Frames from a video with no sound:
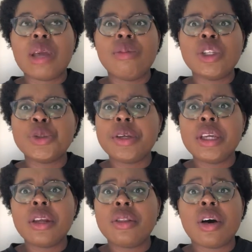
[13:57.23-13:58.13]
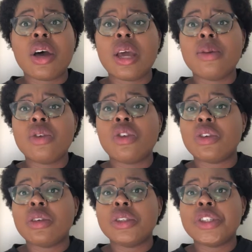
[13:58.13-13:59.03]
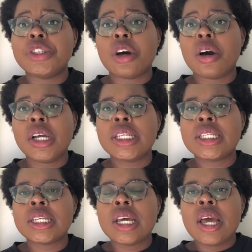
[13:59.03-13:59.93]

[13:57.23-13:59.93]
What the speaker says: I'm enjoying it a lot. I was shocked.